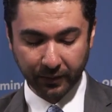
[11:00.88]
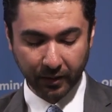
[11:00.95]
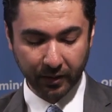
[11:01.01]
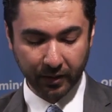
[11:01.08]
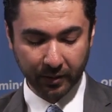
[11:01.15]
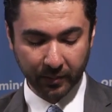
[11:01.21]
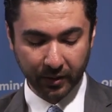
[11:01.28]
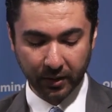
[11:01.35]

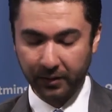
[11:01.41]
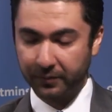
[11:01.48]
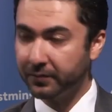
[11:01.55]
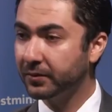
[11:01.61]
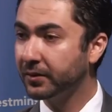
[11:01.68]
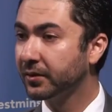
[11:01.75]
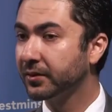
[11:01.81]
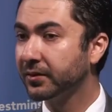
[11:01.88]
far
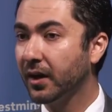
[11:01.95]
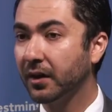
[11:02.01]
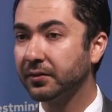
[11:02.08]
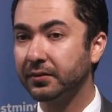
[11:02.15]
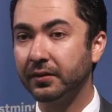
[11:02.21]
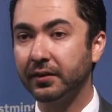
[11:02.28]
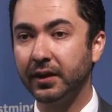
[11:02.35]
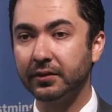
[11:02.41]
above
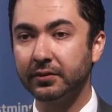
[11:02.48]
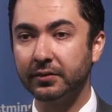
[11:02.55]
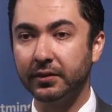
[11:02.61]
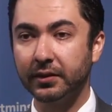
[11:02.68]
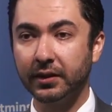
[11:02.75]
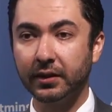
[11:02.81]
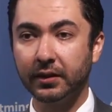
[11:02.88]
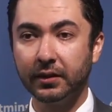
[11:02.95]
South Korea and
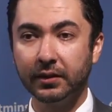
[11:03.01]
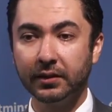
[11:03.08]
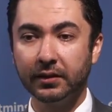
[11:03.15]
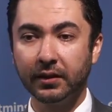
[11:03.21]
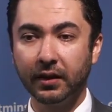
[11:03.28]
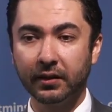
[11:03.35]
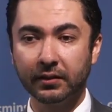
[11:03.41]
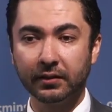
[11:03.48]
Turkey.
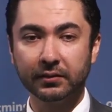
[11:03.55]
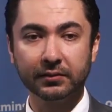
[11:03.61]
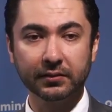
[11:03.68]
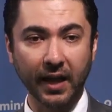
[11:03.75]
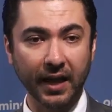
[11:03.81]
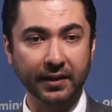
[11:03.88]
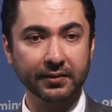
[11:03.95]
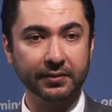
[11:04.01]

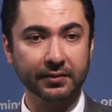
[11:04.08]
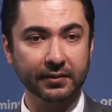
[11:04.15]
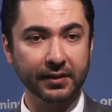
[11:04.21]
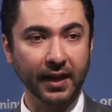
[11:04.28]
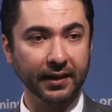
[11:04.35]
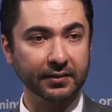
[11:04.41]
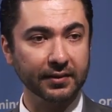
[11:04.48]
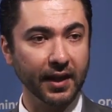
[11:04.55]

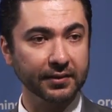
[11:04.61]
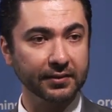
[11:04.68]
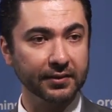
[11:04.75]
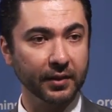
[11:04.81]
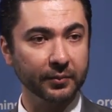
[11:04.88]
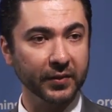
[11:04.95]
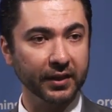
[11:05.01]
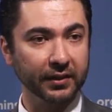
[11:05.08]
That's
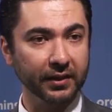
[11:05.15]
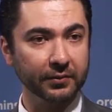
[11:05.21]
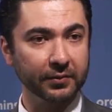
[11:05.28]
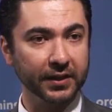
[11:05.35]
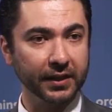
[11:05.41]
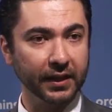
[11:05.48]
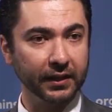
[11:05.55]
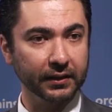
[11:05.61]
something that
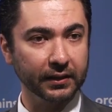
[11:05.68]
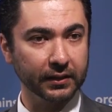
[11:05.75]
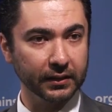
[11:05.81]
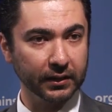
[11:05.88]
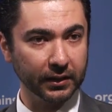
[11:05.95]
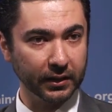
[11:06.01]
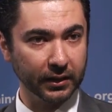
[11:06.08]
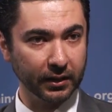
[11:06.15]
we can
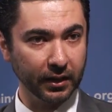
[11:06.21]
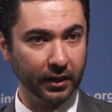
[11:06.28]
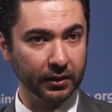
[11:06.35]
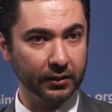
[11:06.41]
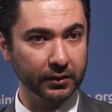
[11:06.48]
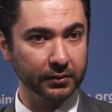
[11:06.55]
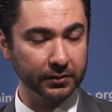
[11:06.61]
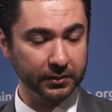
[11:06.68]

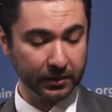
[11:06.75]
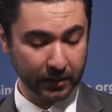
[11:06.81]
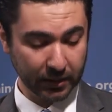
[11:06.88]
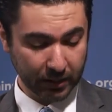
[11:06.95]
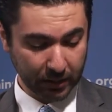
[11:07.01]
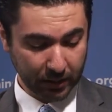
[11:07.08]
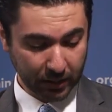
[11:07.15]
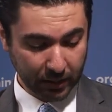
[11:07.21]
conclude.
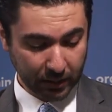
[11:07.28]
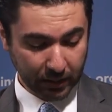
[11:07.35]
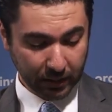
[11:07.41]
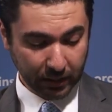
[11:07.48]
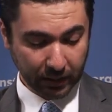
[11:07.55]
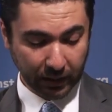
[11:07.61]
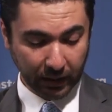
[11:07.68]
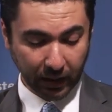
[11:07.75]

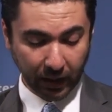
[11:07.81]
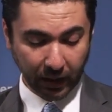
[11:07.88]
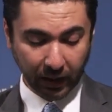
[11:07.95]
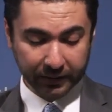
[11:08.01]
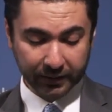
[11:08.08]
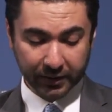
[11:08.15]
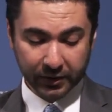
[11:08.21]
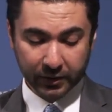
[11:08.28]

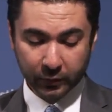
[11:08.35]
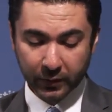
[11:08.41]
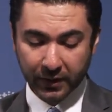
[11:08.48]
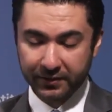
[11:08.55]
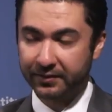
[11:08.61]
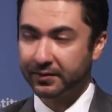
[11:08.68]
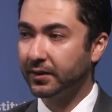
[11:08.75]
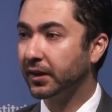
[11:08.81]
On the
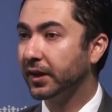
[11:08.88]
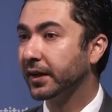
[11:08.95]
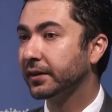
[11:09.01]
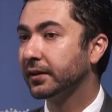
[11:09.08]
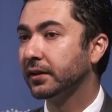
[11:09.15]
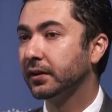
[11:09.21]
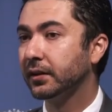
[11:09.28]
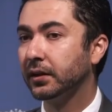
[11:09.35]
US
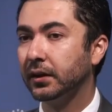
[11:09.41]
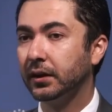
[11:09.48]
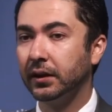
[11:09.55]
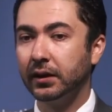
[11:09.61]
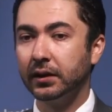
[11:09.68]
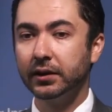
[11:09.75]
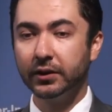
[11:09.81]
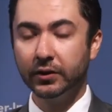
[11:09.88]
side,
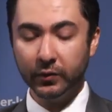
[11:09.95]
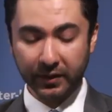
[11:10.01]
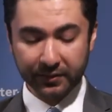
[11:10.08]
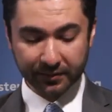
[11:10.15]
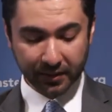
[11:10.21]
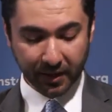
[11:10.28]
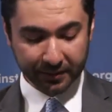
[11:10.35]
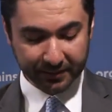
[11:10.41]

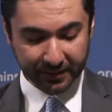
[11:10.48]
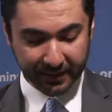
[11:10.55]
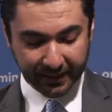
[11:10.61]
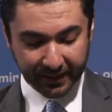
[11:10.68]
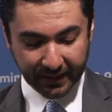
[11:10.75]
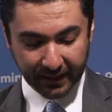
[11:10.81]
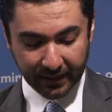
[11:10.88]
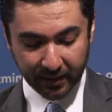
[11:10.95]
US lost a
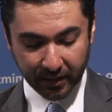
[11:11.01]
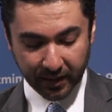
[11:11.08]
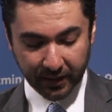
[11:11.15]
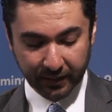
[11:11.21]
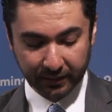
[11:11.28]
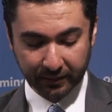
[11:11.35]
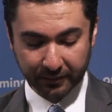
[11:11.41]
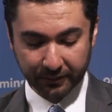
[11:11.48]
key
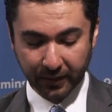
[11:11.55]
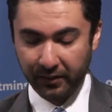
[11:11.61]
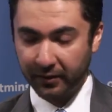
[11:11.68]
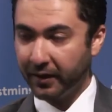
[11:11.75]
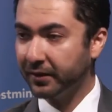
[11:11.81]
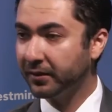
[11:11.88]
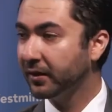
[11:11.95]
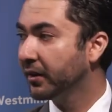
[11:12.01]
ally
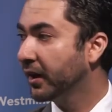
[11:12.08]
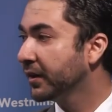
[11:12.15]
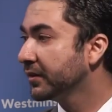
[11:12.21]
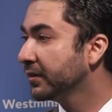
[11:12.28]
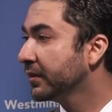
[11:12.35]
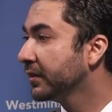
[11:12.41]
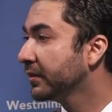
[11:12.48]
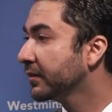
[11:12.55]
following the
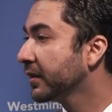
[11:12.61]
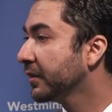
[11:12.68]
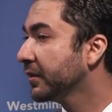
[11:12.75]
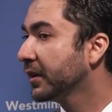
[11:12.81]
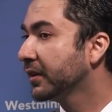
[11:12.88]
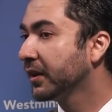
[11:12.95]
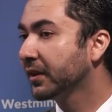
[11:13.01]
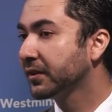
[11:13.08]

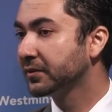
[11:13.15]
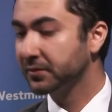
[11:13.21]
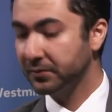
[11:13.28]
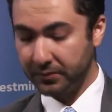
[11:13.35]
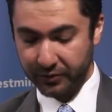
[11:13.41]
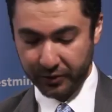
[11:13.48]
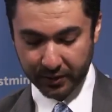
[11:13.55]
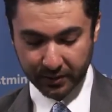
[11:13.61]
1979
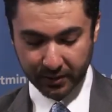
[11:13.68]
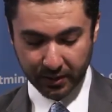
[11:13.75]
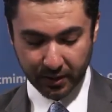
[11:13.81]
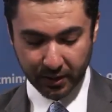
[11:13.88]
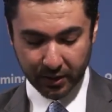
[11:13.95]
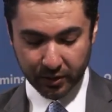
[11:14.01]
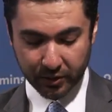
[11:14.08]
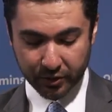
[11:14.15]
revolution.
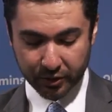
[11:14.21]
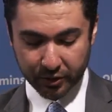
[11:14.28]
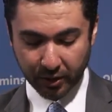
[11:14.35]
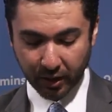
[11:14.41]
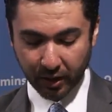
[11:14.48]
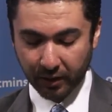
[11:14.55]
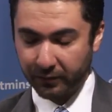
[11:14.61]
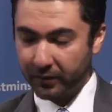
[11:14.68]

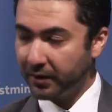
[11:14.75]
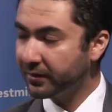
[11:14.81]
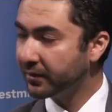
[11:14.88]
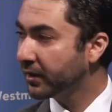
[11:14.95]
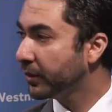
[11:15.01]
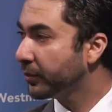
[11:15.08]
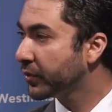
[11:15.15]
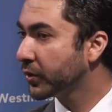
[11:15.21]
Shah was
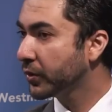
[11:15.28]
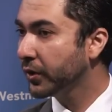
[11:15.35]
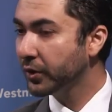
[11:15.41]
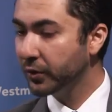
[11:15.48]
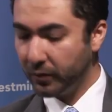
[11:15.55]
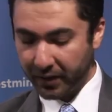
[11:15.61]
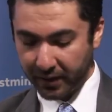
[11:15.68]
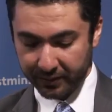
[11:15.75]
a
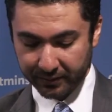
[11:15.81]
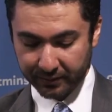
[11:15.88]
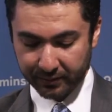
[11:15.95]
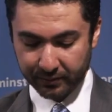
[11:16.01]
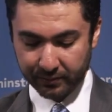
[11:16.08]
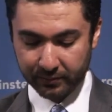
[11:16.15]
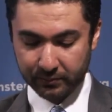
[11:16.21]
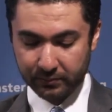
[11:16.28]

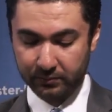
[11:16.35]
pro-US